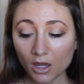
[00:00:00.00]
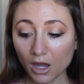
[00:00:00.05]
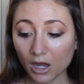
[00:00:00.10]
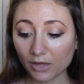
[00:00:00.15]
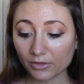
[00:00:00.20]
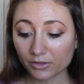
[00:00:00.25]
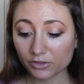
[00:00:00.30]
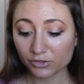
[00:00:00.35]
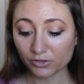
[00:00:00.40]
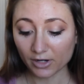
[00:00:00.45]

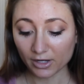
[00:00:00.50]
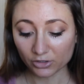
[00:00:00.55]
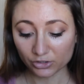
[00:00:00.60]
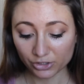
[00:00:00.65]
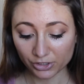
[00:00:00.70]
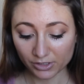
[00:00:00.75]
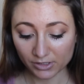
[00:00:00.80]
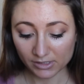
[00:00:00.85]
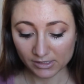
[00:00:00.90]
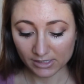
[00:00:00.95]
On the
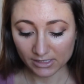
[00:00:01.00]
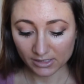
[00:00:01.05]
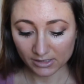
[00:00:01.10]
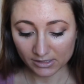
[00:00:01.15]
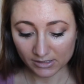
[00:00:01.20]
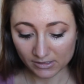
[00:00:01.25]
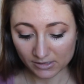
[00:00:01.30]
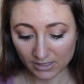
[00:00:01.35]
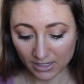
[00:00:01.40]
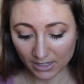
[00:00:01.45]
directions
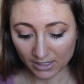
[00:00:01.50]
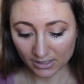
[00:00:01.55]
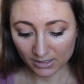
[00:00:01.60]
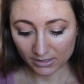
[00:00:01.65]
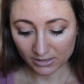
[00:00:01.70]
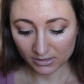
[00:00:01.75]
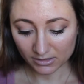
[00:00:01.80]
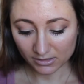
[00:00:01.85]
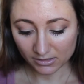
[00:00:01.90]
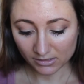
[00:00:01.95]
it
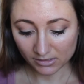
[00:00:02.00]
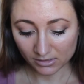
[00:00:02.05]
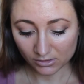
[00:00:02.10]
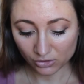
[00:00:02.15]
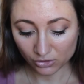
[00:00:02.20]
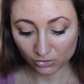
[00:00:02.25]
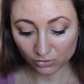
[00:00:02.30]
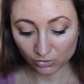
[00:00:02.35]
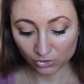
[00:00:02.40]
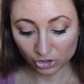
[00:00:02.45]
says
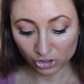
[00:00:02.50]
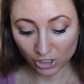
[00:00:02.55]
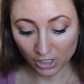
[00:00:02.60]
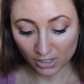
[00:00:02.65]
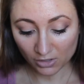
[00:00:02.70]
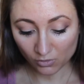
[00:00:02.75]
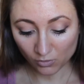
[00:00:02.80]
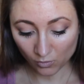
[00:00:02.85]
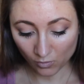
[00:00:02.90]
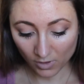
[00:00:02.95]
to
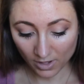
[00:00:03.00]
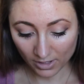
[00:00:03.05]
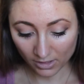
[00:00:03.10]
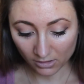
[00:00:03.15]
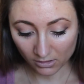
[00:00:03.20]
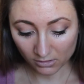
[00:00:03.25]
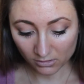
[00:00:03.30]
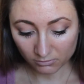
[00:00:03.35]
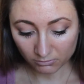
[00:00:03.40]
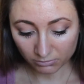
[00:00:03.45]
shake
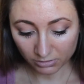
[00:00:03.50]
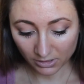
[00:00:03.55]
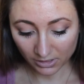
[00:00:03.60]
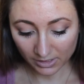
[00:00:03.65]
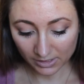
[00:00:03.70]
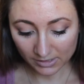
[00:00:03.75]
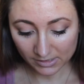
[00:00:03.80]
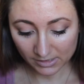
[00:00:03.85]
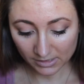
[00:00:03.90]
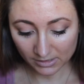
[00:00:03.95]
well,
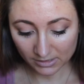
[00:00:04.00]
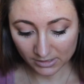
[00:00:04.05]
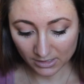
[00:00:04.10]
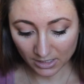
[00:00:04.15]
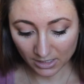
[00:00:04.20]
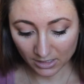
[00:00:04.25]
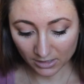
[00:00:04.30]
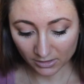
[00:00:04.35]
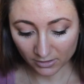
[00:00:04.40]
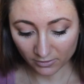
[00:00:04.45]
place a
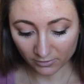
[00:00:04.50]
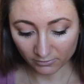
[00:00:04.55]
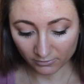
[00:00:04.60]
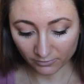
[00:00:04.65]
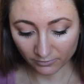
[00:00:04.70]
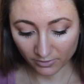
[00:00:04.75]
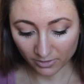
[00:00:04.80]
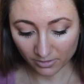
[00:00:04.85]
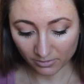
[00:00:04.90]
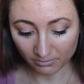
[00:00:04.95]
dot
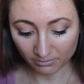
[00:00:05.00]
of